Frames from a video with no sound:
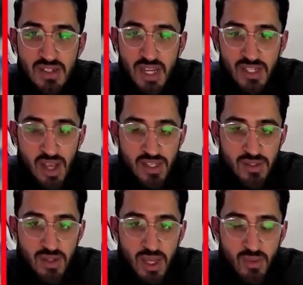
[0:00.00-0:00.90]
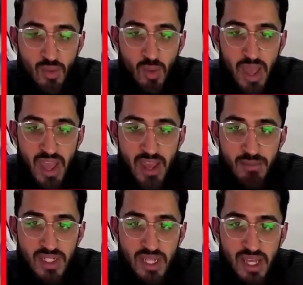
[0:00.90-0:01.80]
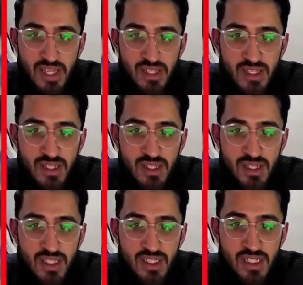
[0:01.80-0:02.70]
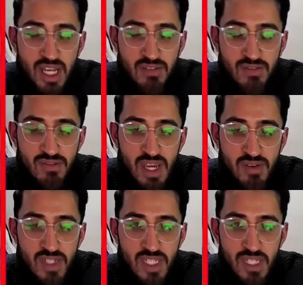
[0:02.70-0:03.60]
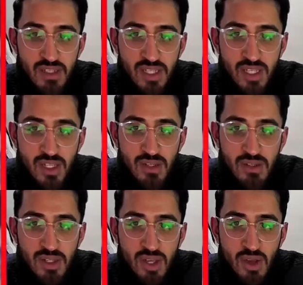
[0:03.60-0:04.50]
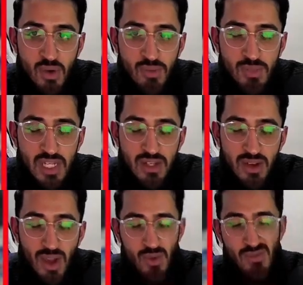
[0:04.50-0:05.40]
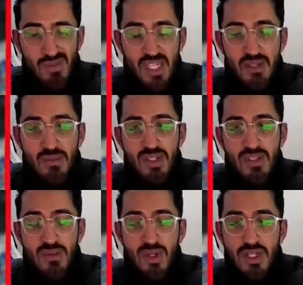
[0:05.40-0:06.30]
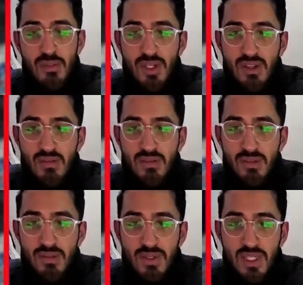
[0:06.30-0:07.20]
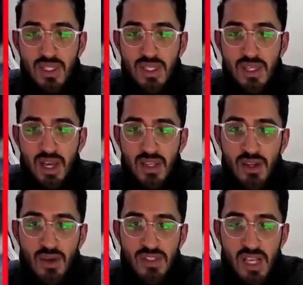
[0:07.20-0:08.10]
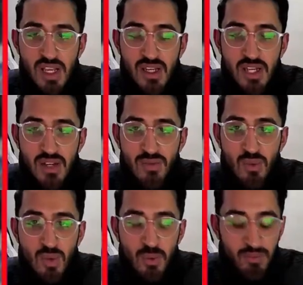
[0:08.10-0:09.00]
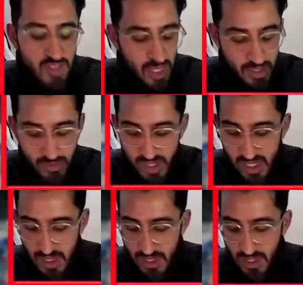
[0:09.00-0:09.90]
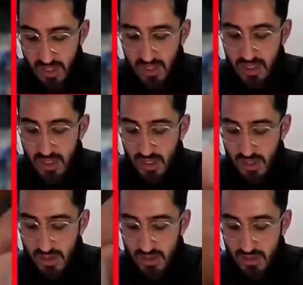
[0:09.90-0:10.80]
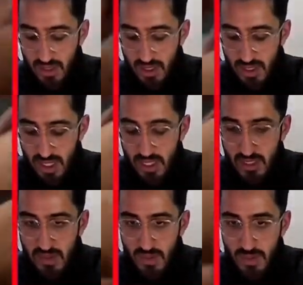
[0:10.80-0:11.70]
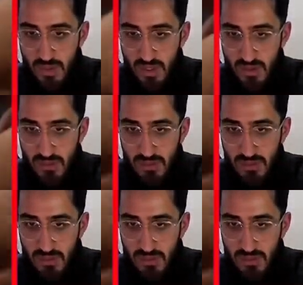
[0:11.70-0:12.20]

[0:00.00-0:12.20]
I don't. I don't know like where, but like kind of very homely. Not homely. What's the word I'm looking for? I don't know. It's like a kind of warm feeling, right? This is awesome.